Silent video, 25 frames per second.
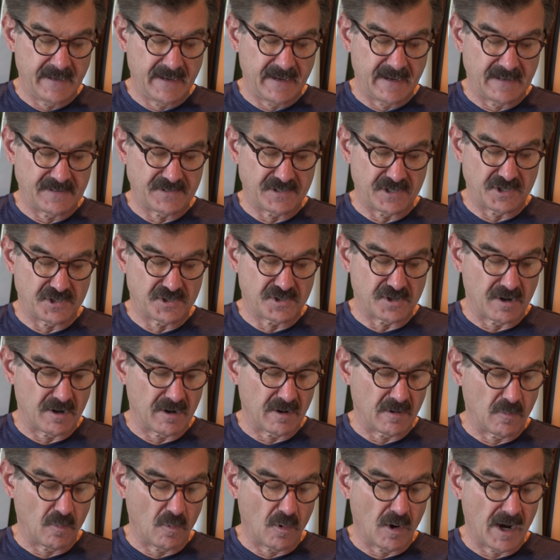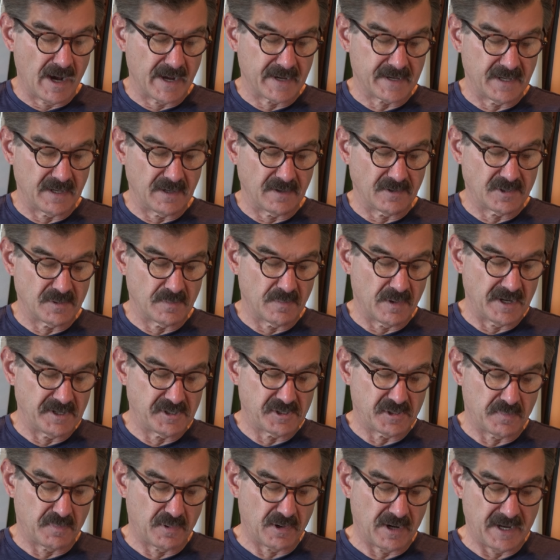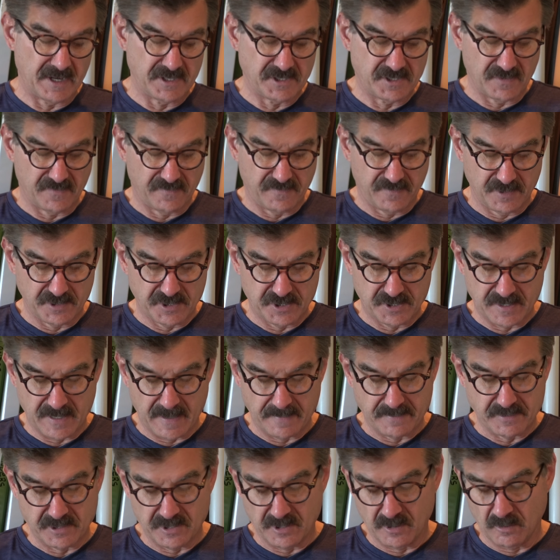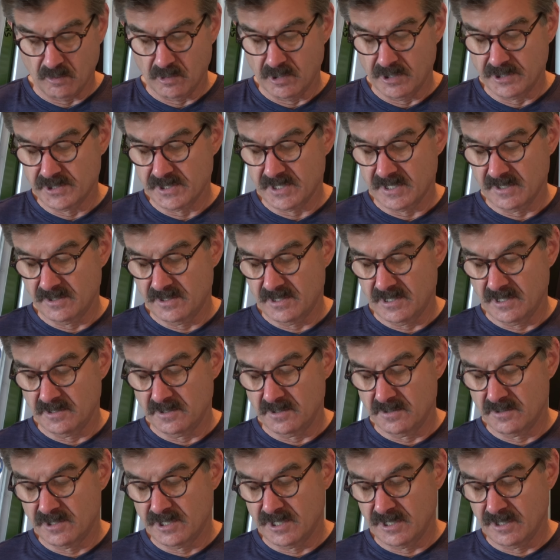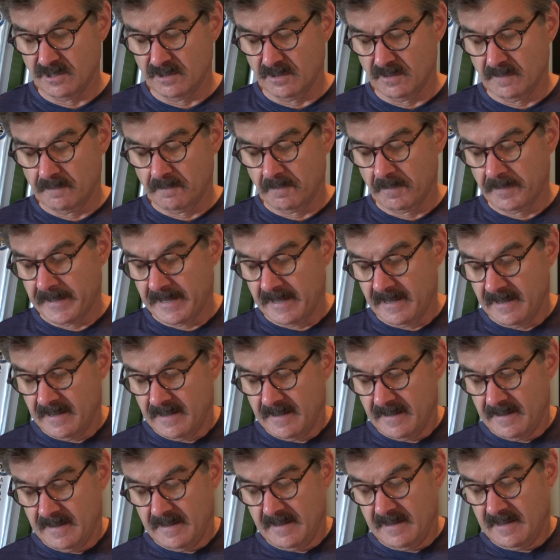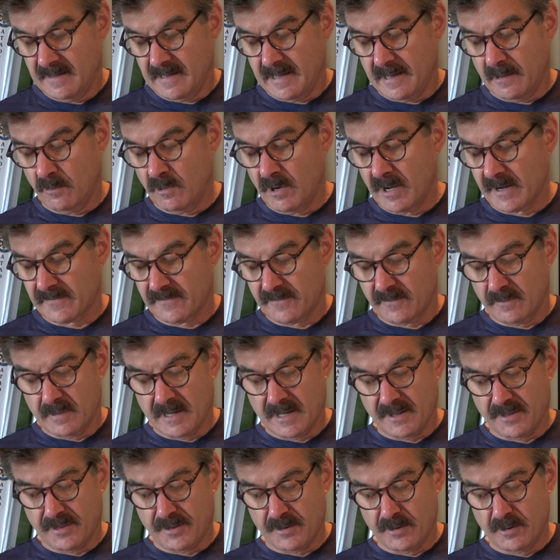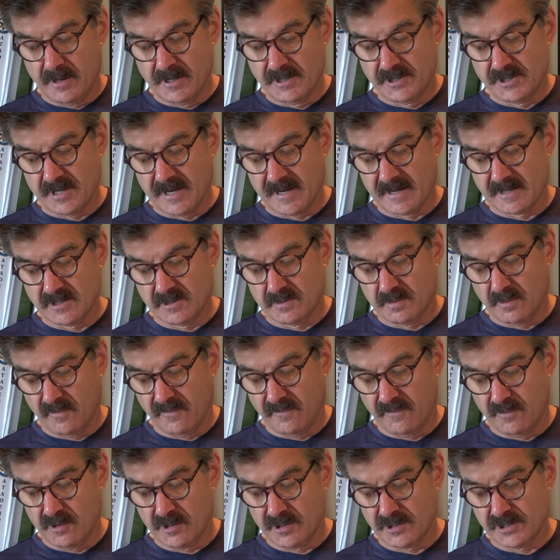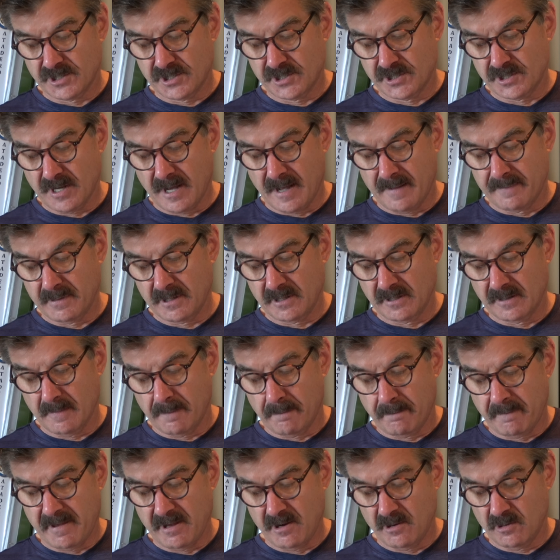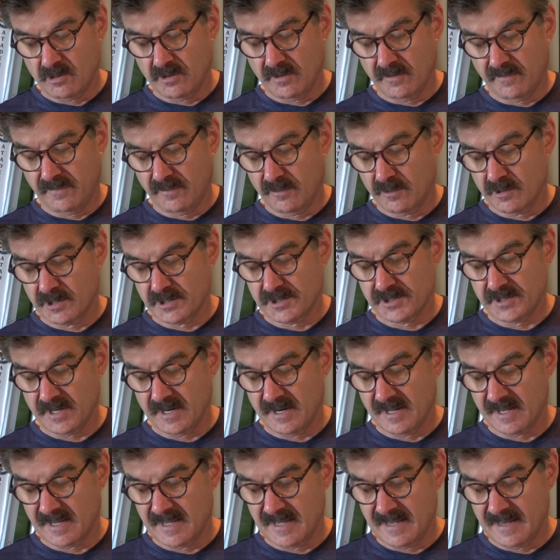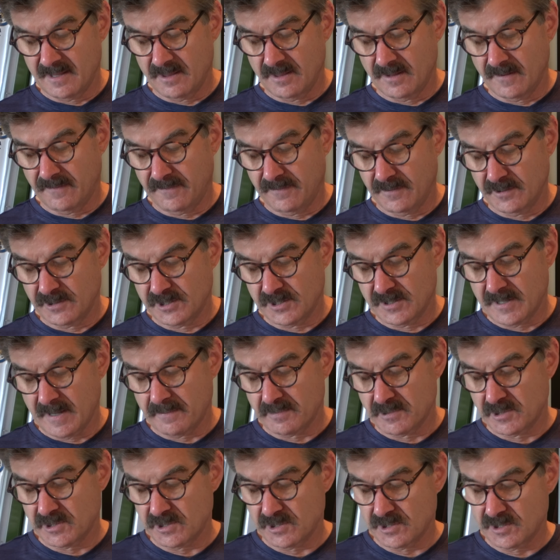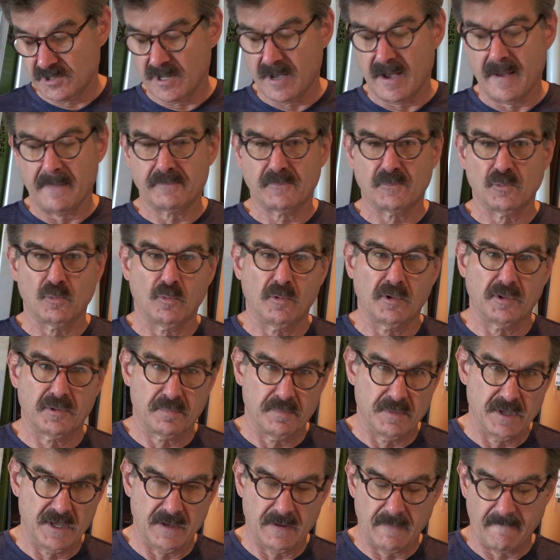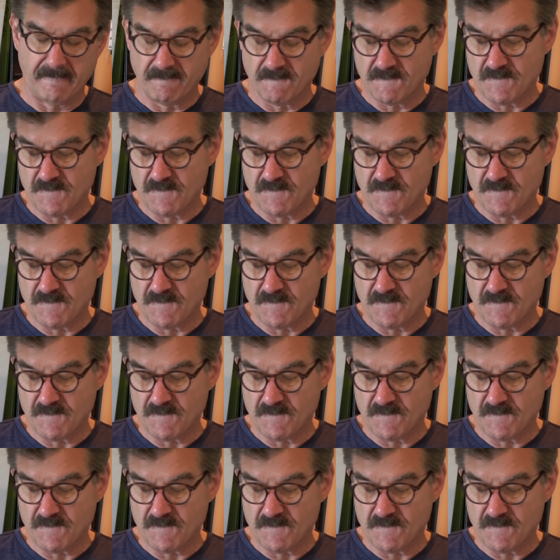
As I started walking, to my surprise, the footsteps in the woods continued too. I walked for about 30 seconds before stopping to peer in the forest, and again, the footsteps stopped with me.